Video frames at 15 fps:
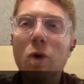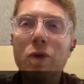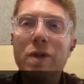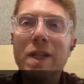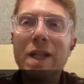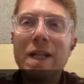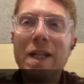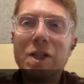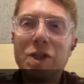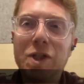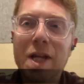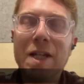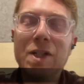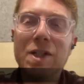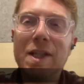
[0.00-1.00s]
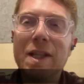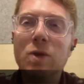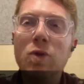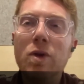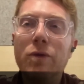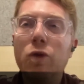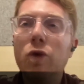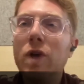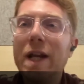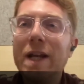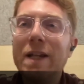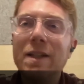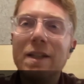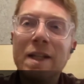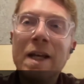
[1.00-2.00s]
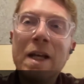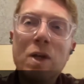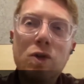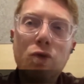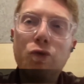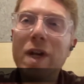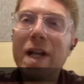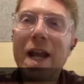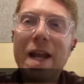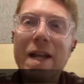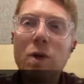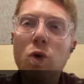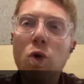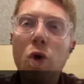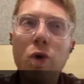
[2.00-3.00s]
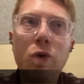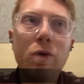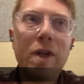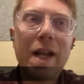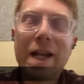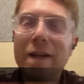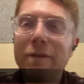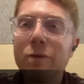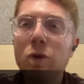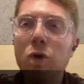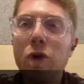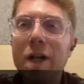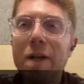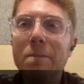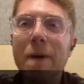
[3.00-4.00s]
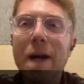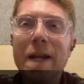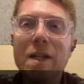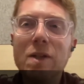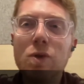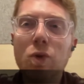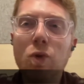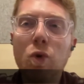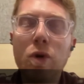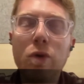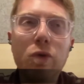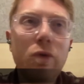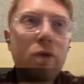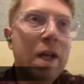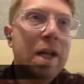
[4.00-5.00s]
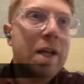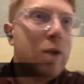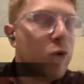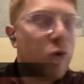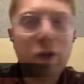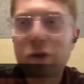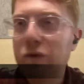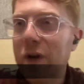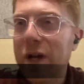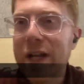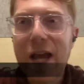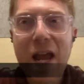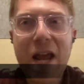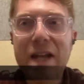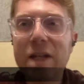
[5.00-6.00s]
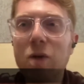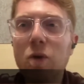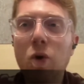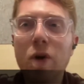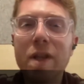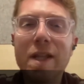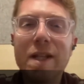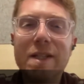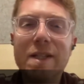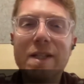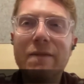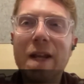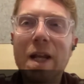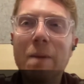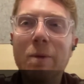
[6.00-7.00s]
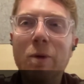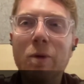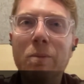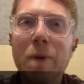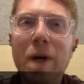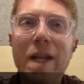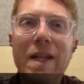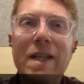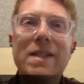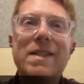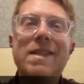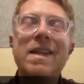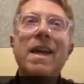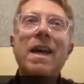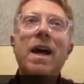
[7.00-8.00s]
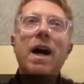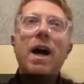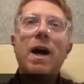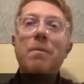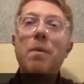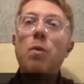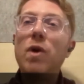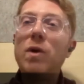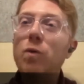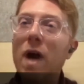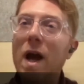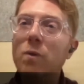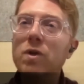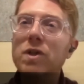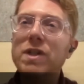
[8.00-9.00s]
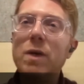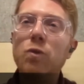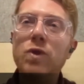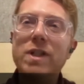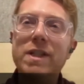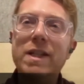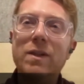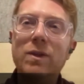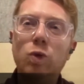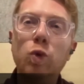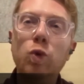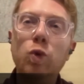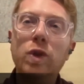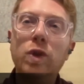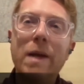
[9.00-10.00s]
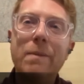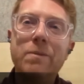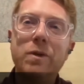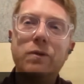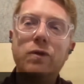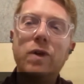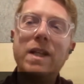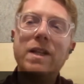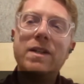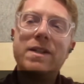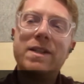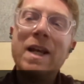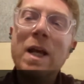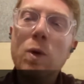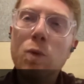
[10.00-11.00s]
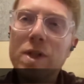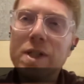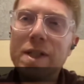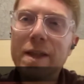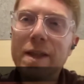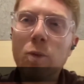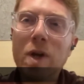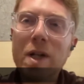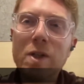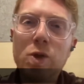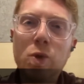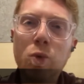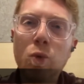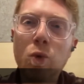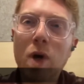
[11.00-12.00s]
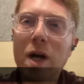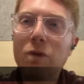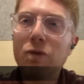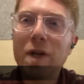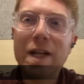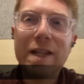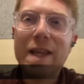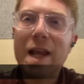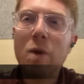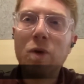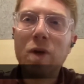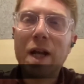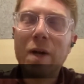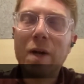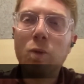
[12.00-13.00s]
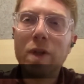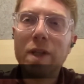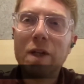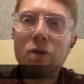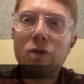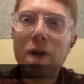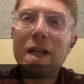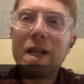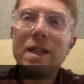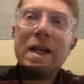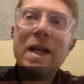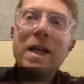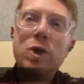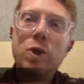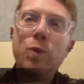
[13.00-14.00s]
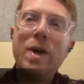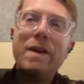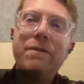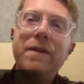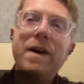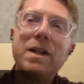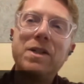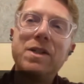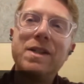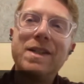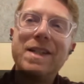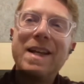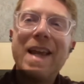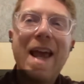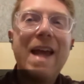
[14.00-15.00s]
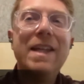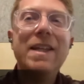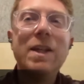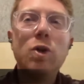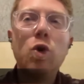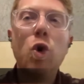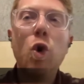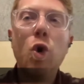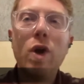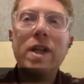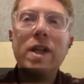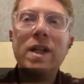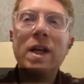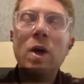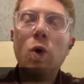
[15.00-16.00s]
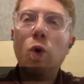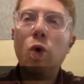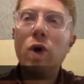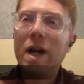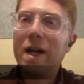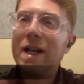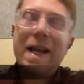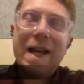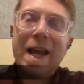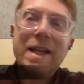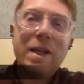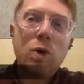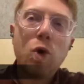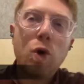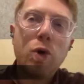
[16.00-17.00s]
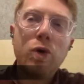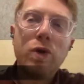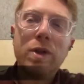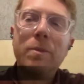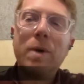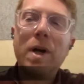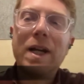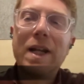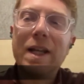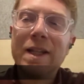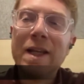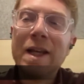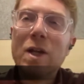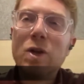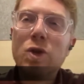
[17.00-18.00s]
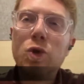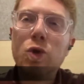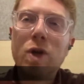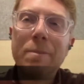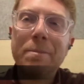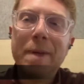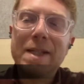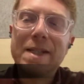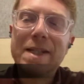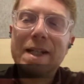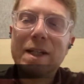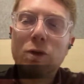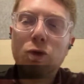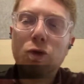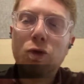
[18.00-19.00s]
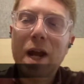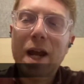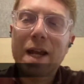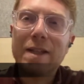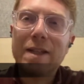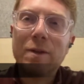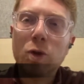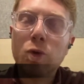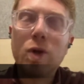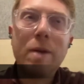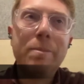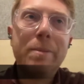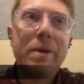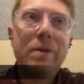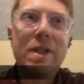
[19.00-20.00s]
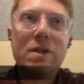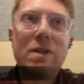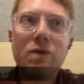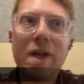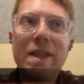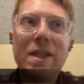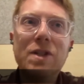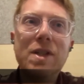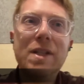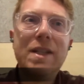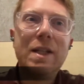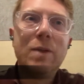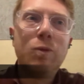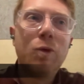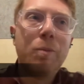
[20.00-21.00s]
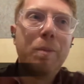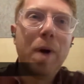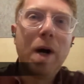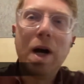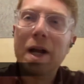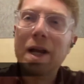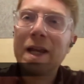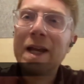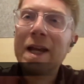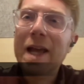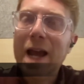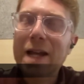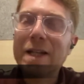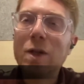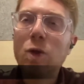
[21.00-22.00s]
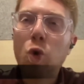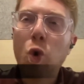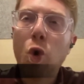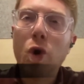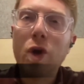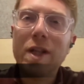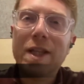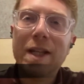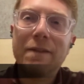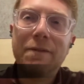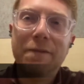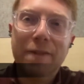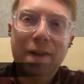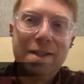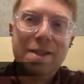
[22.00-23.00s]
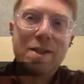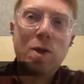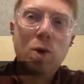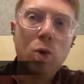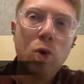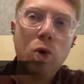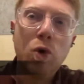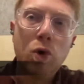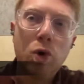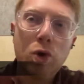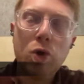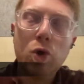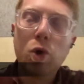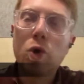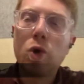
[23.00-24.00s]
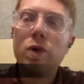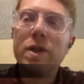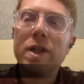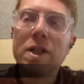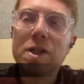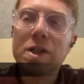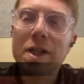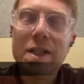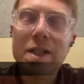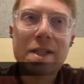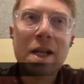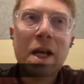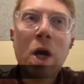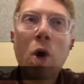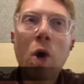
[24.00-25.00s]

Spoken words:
on the exchange that you have connected. So really any coin on, like if you connect Binance to Coinrule, you can trade any coin that's available on Binance. And I would say we see two types of traders. We see the ones who are really, they don't care what they trade. So we have functions like any coin or like any coin on the market. So you can basically trade, you can build a strategy that will buy any coin that fits your conditions.